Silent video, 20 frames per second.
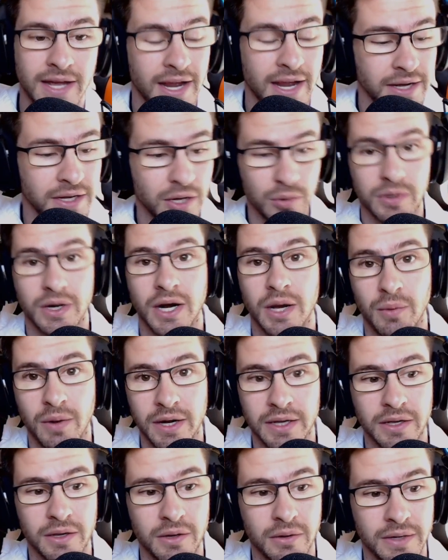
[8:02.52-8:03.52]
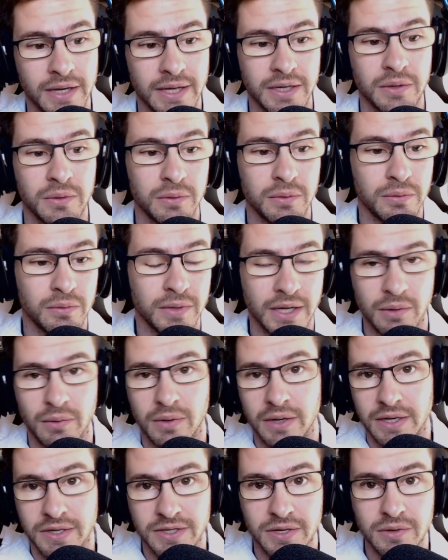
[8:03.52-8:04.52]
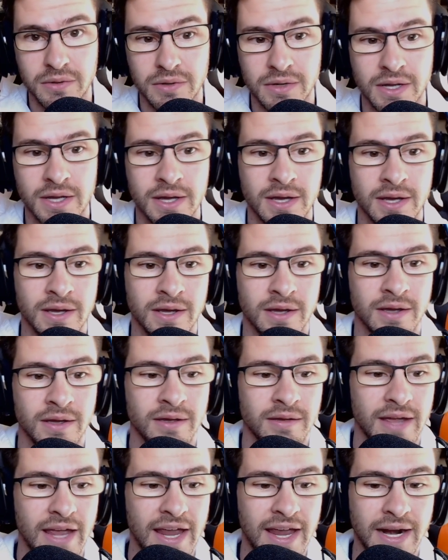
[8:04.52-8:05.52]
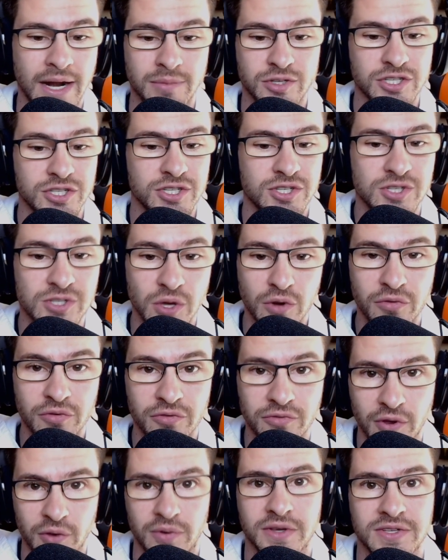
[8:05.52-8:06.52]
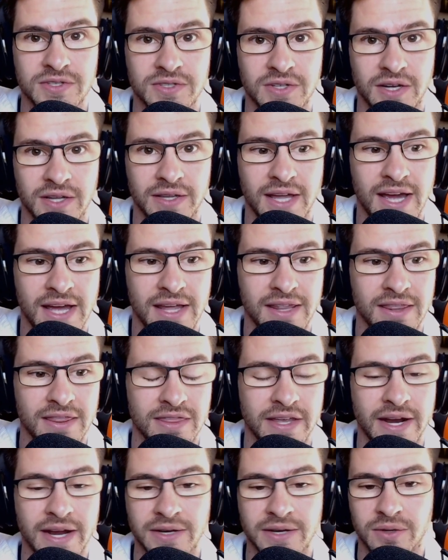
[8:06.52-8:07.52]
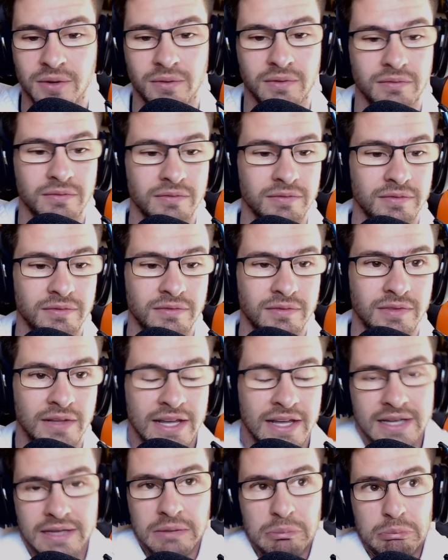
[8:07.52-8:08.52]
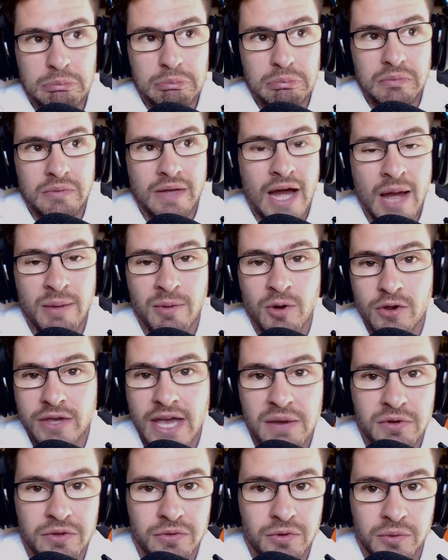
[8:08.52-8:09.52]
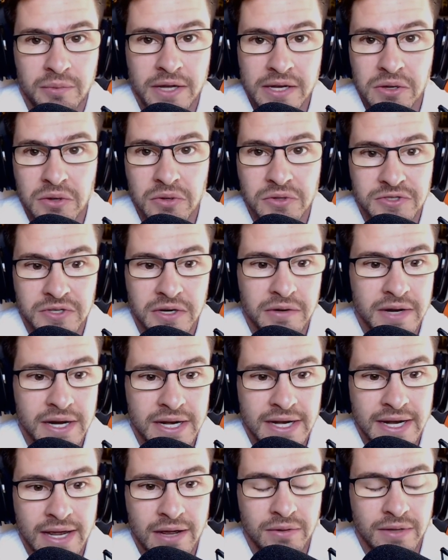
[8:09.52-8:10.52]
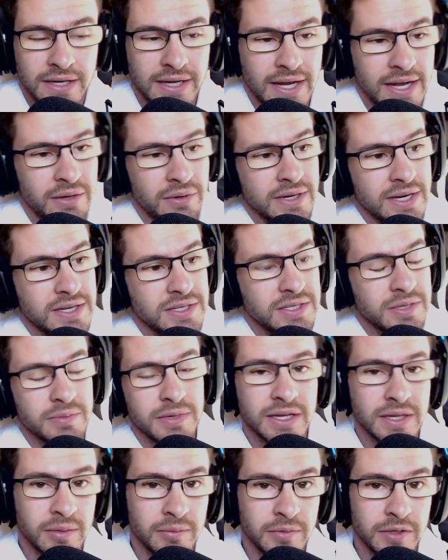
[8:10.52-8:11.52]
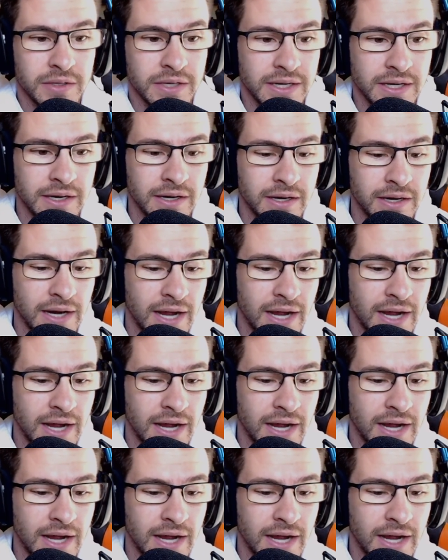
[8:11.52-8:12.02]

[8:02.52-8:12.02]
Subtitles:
I know where I want to go and I know what I want to do, and I'm just so focused on that I don't like. I'm okay with what my goals are right now. Like, I don't need to be a millionaire.